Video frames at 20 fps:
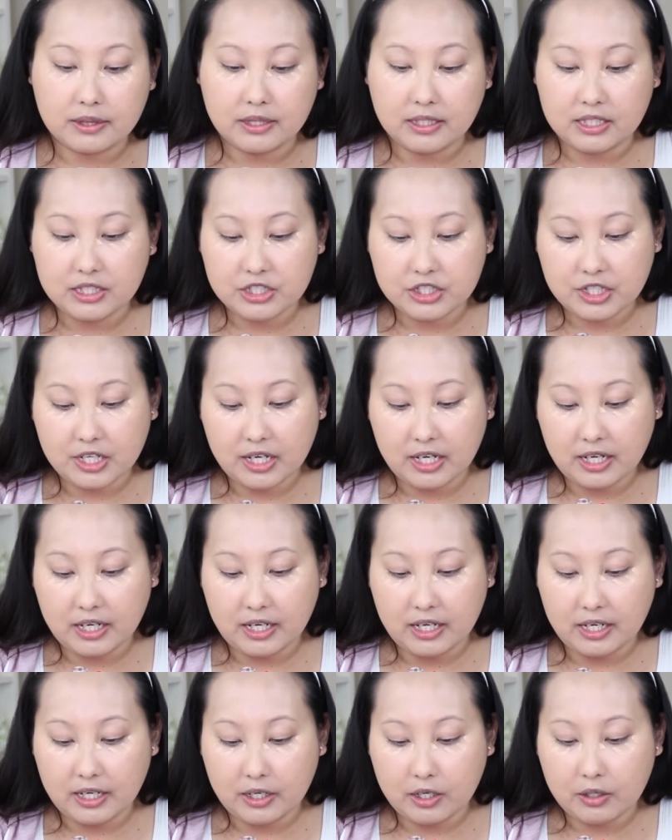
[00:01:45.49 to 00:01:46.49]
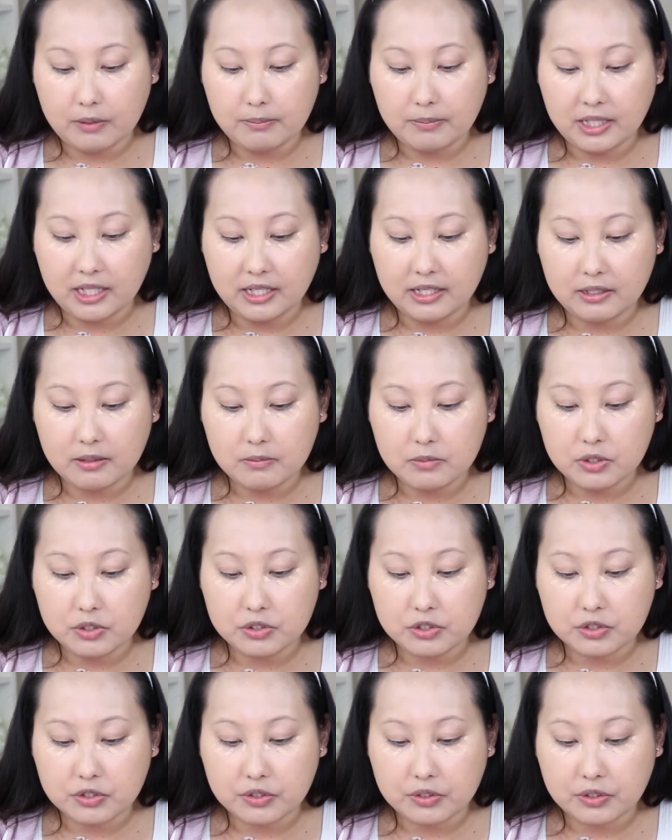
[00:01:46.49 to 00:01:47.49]
the shade Medium
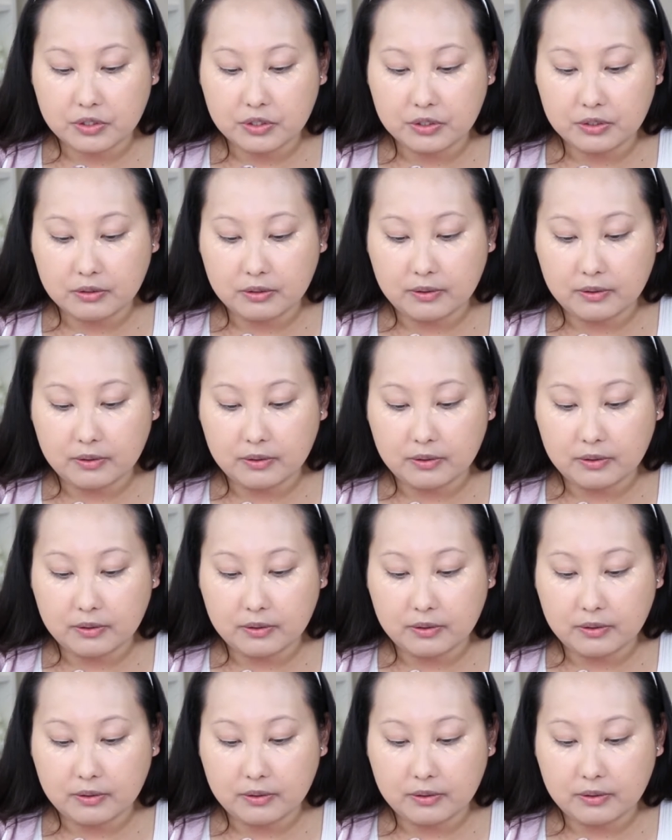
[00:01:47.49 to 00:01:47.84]
Neutral